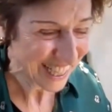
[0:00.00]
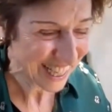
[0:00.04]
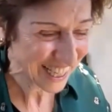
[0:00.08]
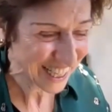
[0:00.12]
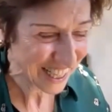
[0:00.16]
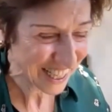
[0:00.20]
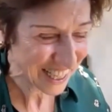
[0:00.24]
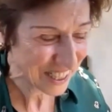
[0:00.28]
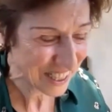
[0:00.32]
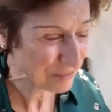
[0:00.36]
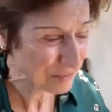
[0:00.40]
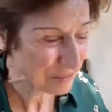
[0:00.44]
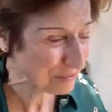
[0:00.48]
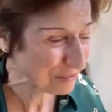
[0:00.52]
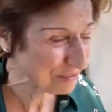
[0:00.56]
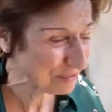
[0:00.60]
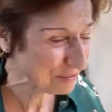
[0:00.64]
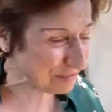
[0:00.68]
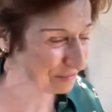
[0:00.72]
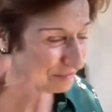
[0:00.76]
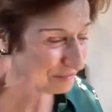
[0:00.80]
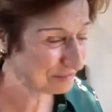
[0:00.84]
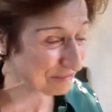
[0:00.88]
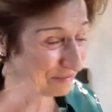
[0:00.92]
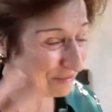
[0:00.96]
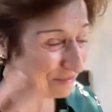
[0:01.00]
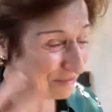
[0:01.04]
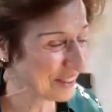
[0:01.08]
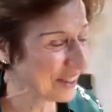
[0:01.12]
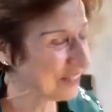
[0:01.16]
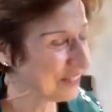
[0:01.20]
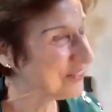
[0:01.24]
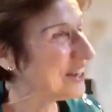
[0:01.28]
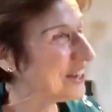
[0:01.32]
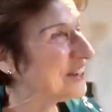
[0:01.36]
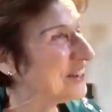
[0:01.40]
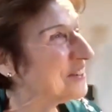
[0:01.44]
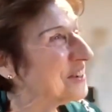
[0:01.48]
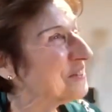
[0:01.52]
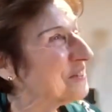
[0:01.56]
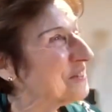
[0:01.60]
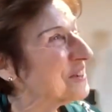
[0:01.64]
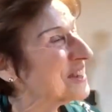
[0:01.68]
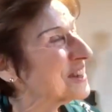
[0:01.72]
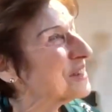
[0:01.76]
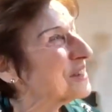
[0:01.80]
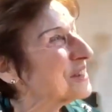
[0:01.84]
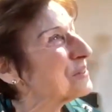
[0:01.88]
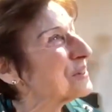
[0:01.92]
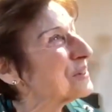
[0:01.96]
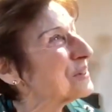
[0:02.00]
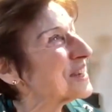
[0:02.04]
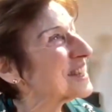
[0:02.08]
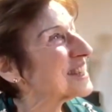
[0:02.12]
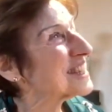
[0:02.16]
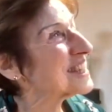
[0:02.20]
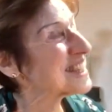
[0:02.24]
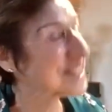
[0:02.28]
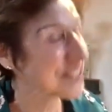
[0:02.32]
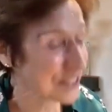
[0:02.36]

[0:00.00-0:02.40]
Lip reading: know what the word is,